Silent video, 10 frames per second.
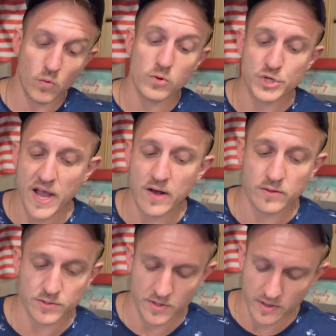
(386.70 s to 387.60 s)
or
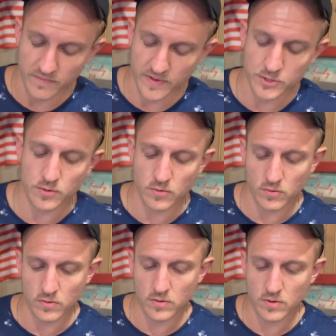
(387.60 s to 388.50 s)
challenge the
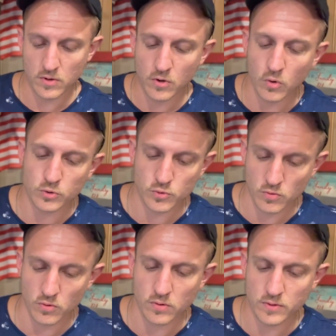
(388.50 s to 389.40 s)
conventional
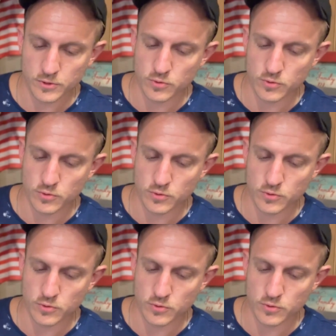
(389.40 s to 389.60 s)
cultural